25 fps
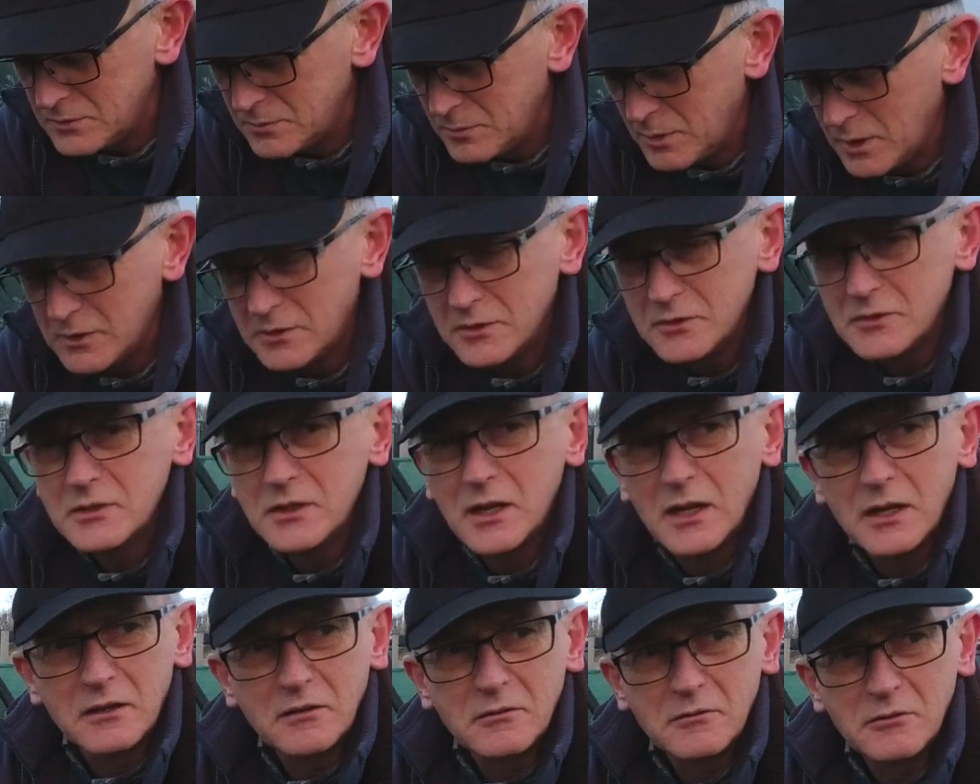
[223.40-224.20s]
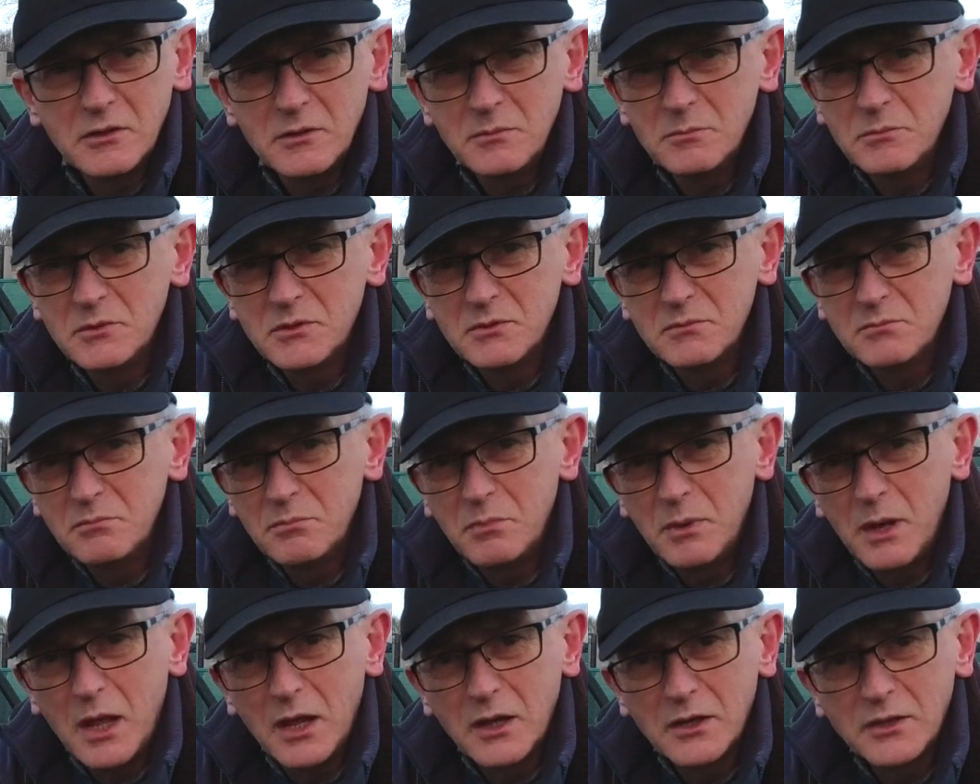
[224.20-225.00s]
tomatoes like Crimson
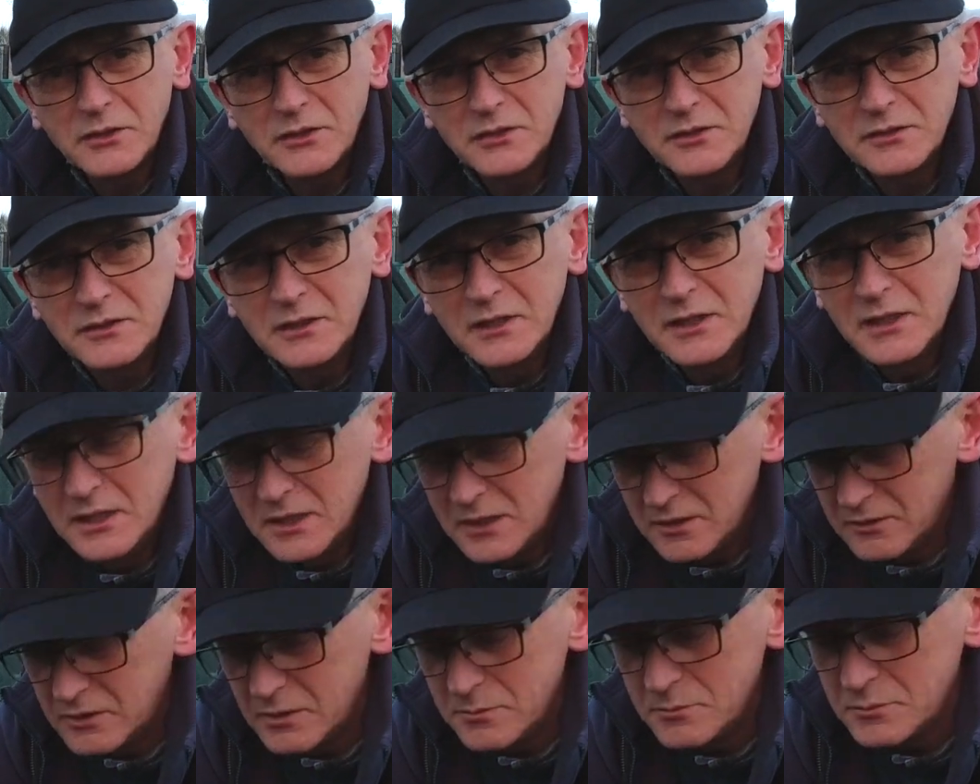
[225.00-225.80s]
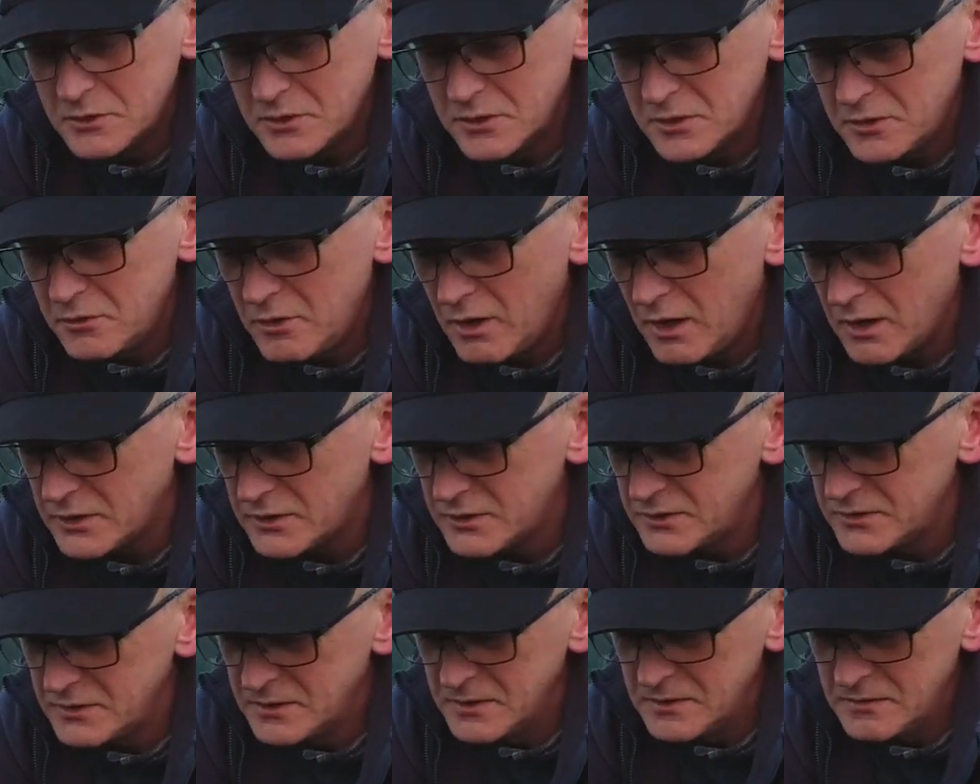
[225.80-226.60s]
Blush and Crimson
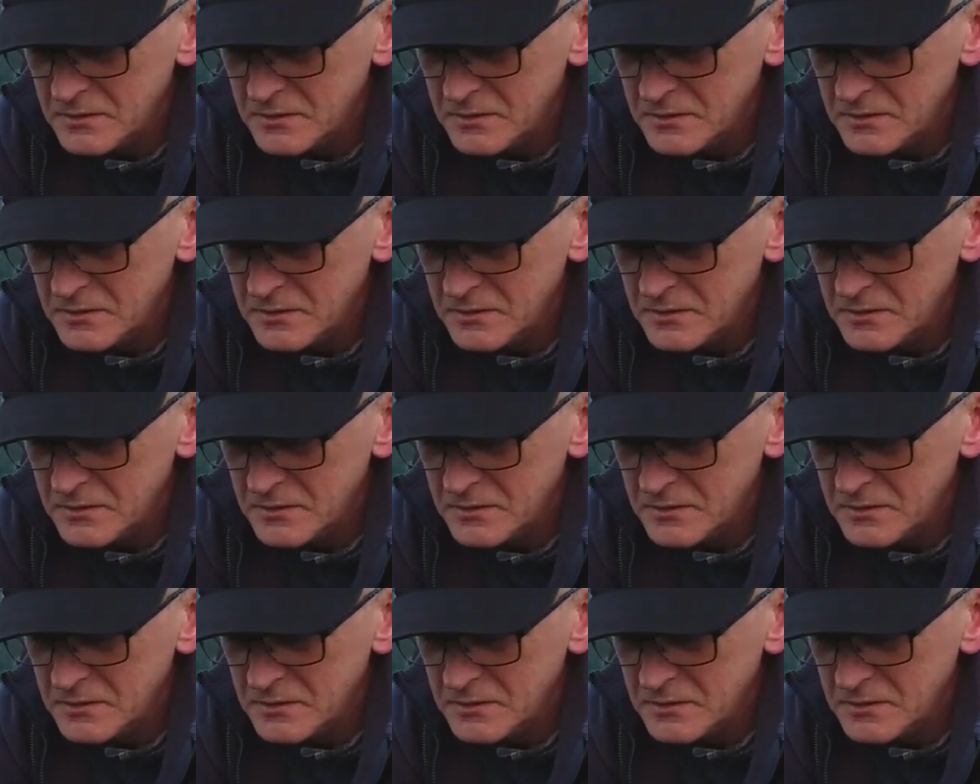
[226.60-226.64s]
Crush.